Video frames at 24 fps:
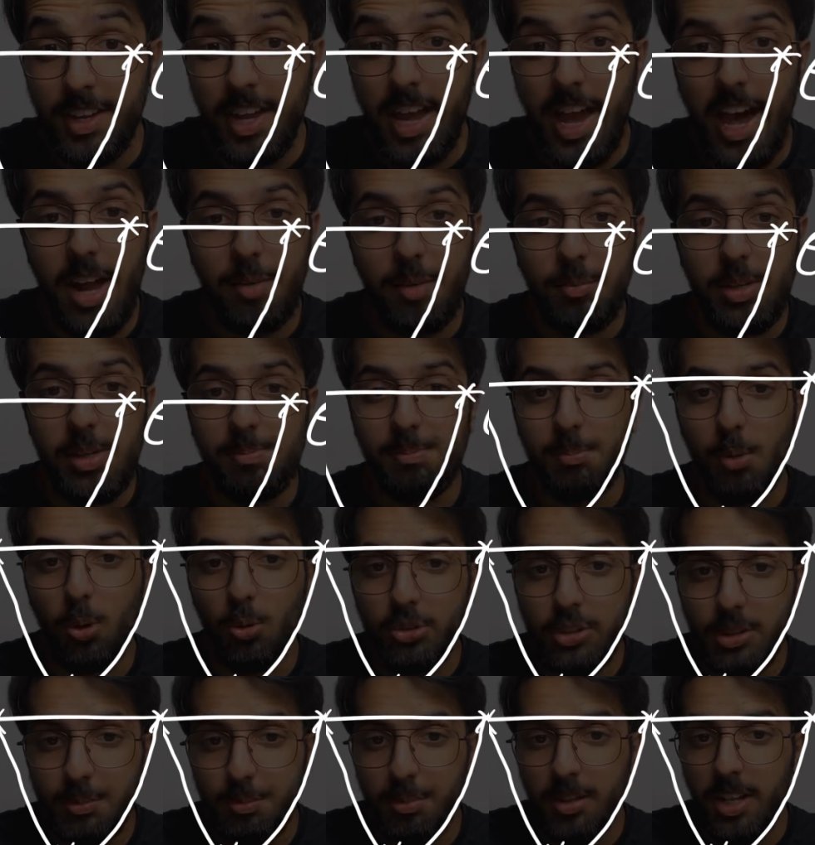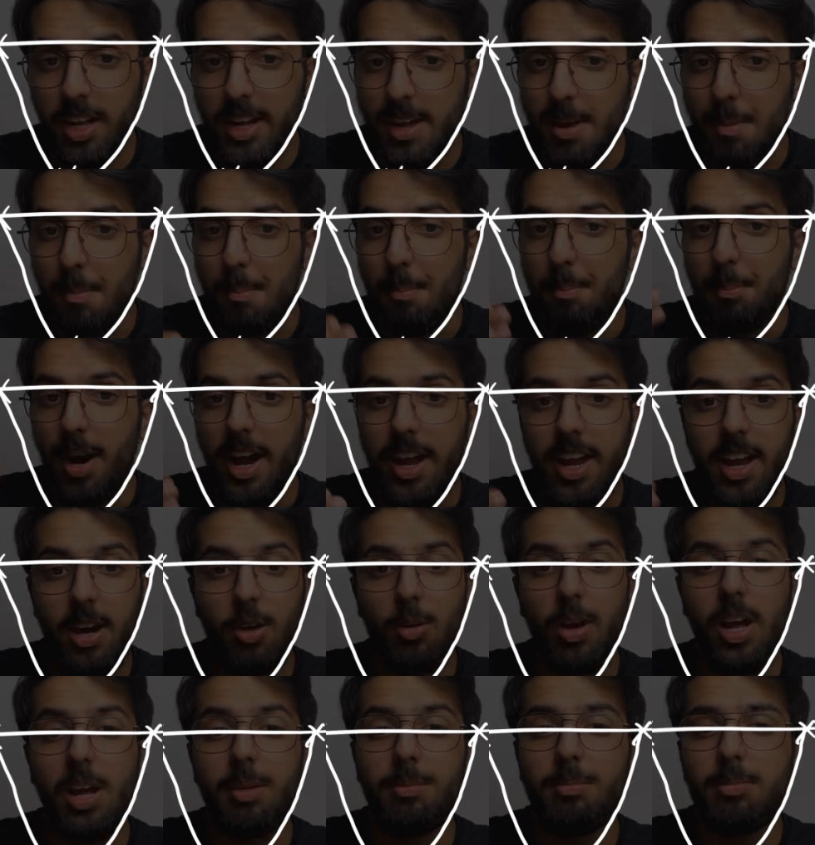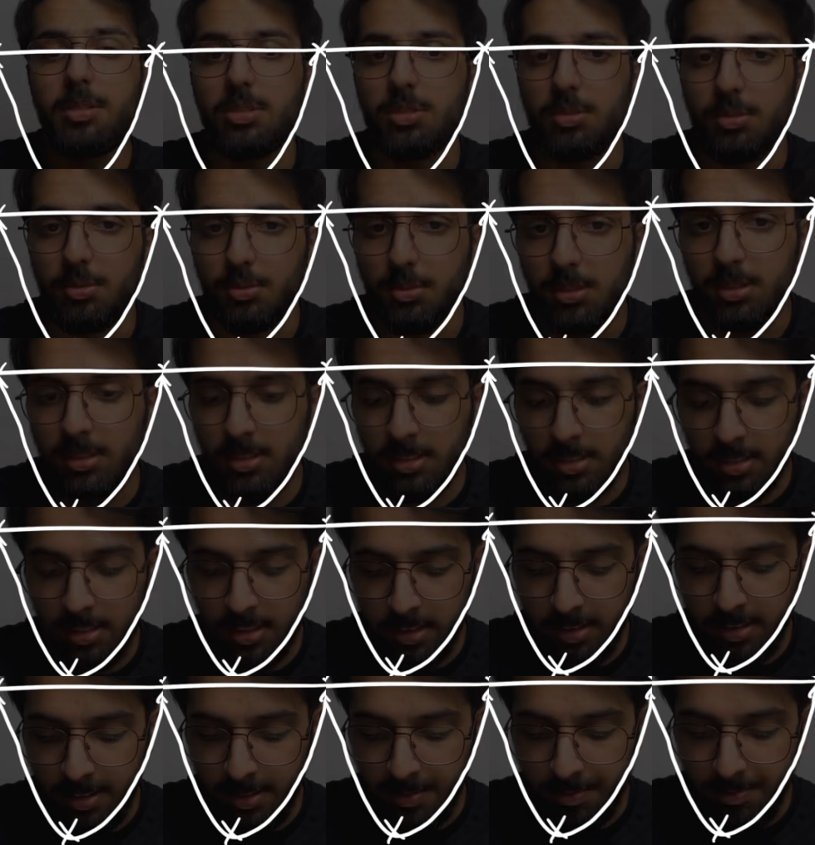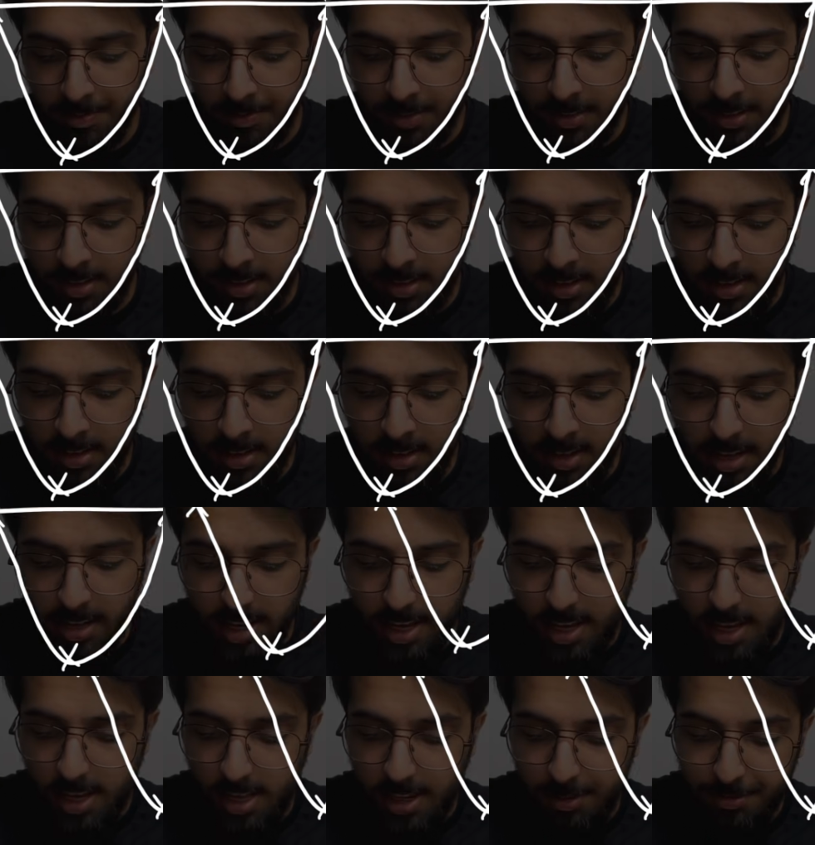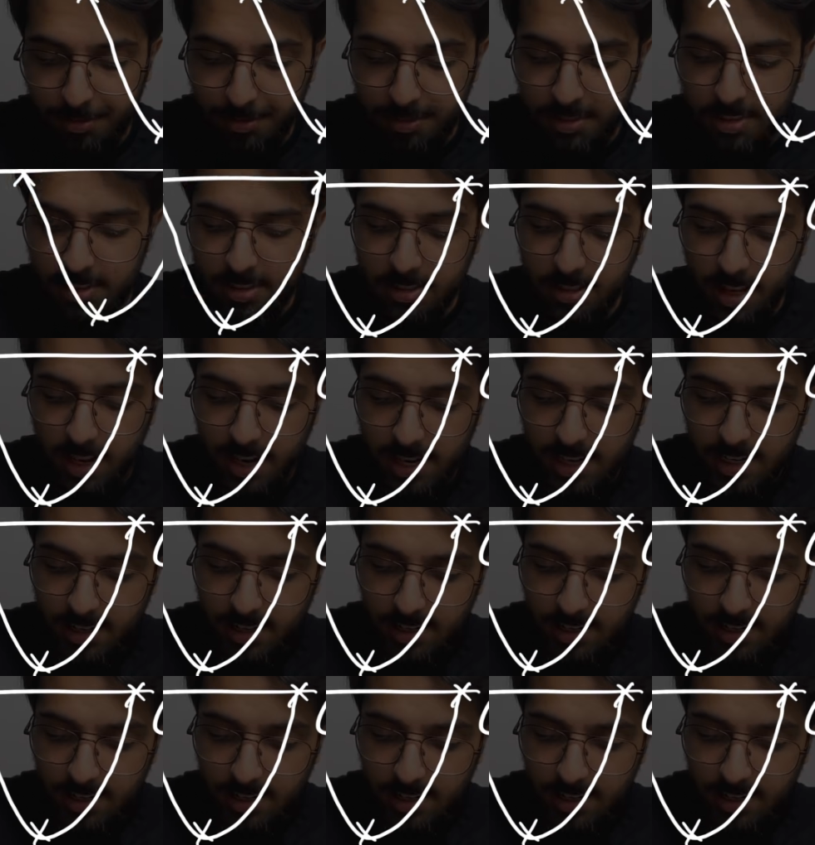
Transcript: and we multiply it by our amplitude, if sine